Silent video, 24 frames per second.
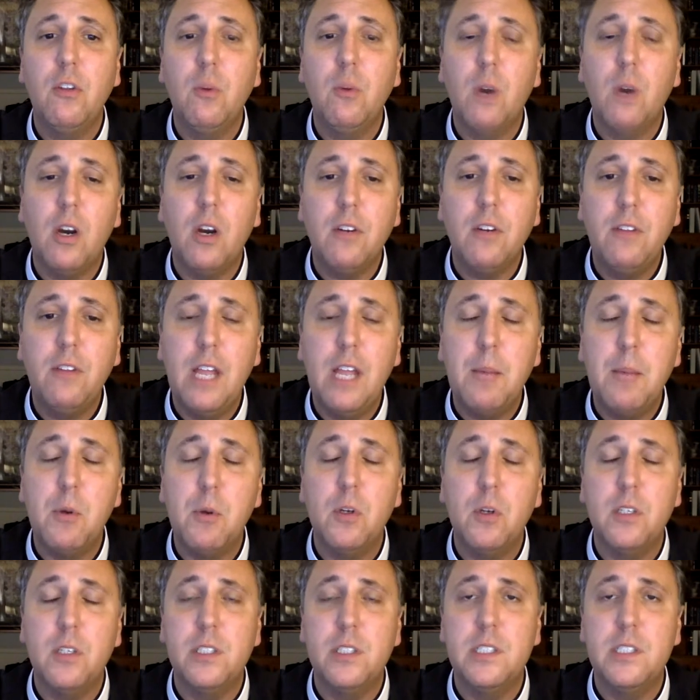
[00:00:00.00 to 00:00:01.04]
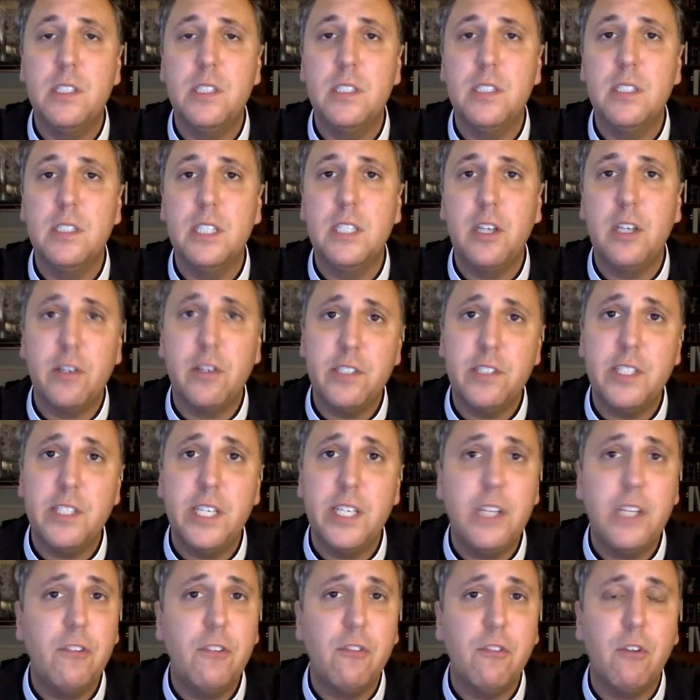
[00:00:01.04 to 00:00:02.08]
our neighborhoods and our
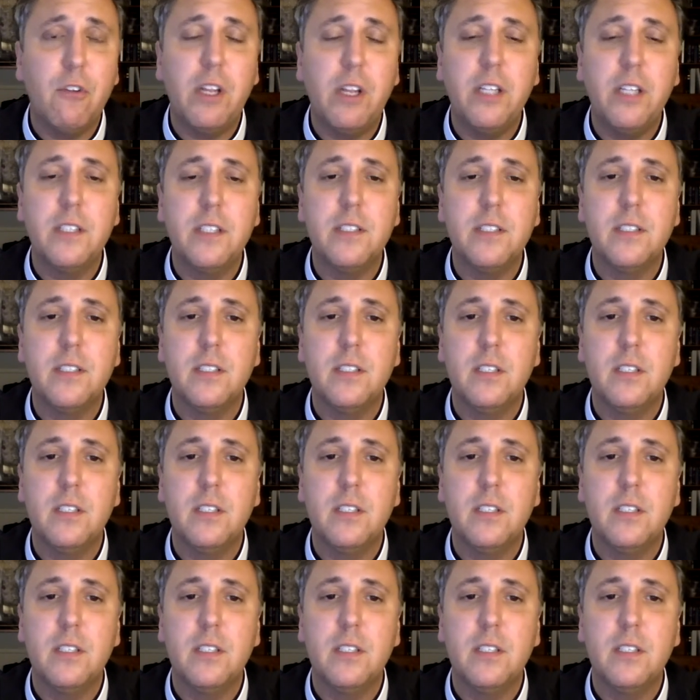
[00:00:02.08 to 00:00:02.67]
city streets.